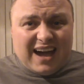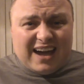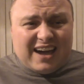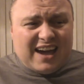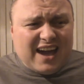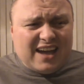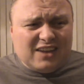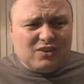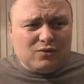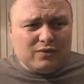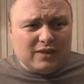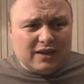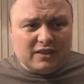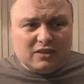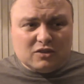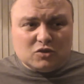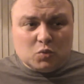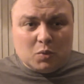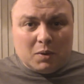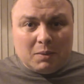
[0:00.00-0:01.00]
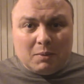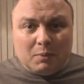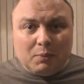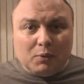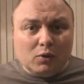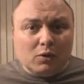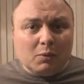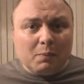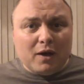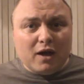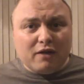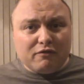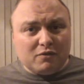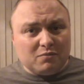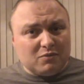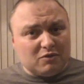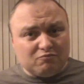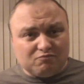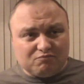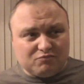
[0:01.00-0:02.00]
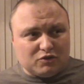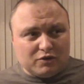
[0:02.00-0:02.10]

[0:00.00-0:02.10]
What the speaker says: I can't do that in the swimming pool, apart from the